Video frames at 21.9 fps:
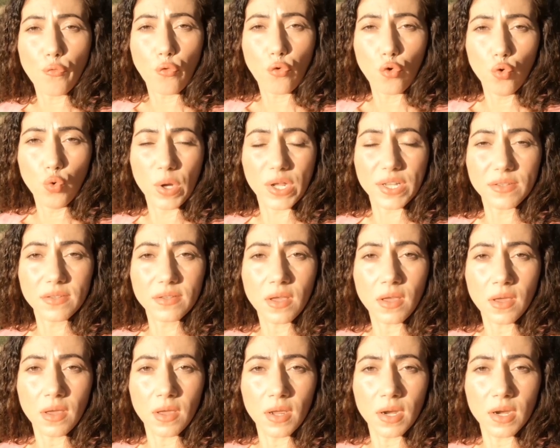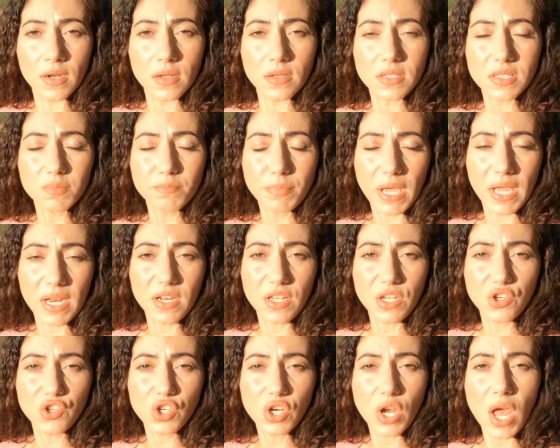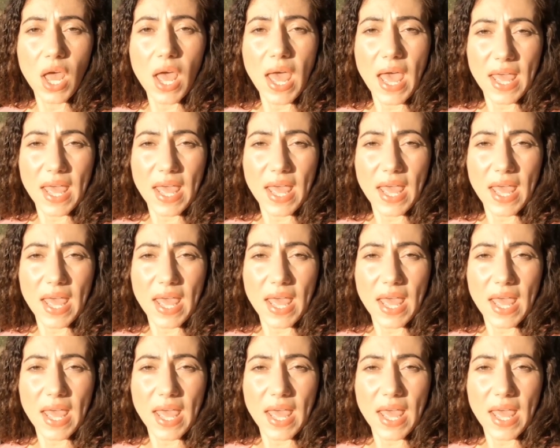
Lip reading: fluent in Spanish,